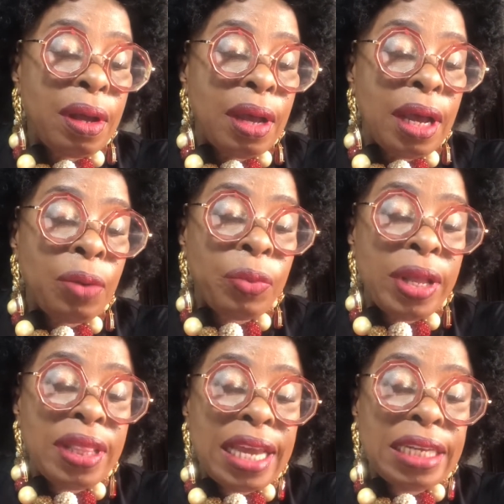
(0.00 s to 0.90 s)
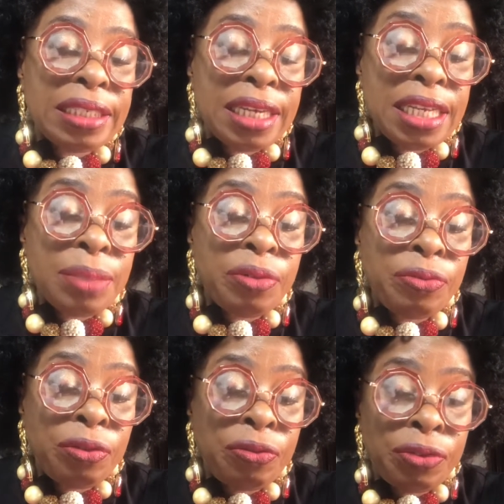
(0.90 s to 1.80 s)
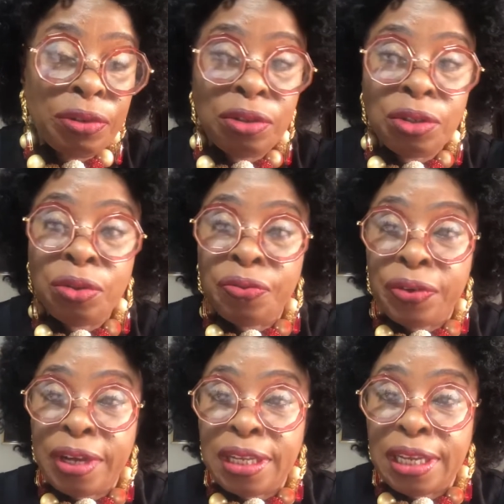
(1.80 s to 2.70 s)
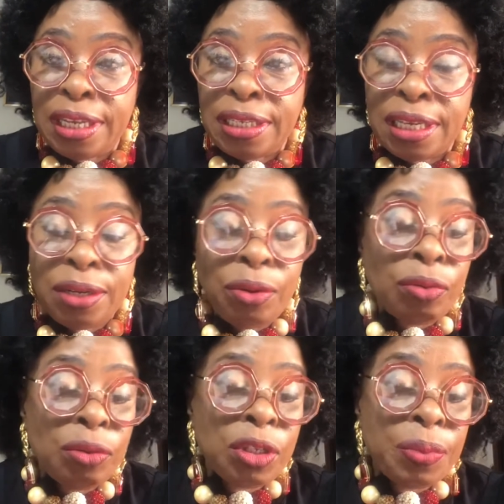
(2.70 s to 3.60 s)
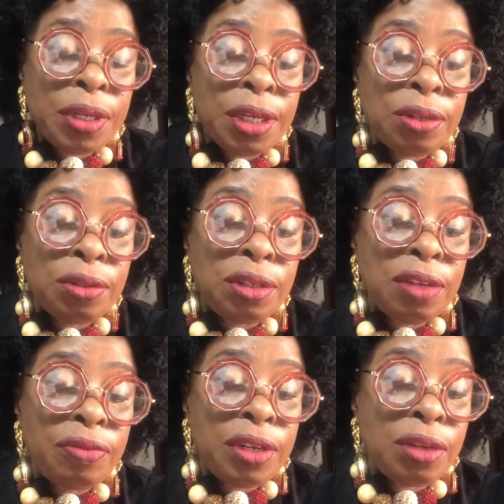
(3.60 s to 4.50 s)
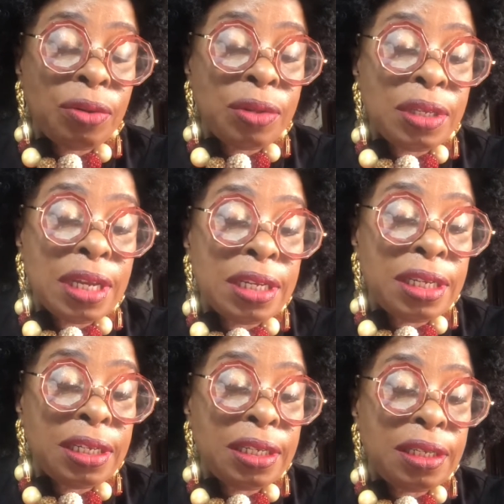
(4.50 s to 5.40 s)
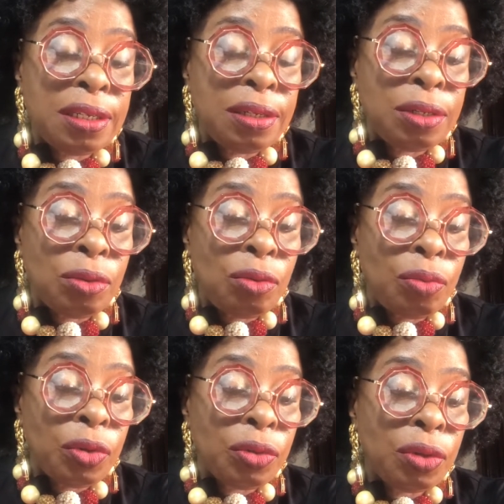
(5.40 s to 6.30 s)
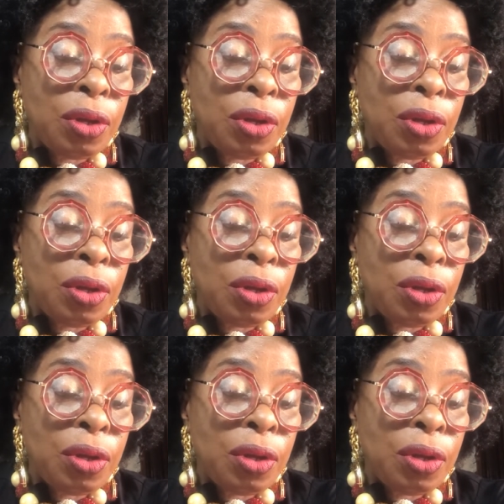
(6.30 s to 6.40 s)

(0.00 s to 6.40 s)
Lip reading: And when thy days be fulfilled, don't forget I said God was speaking to David concerning Solomon.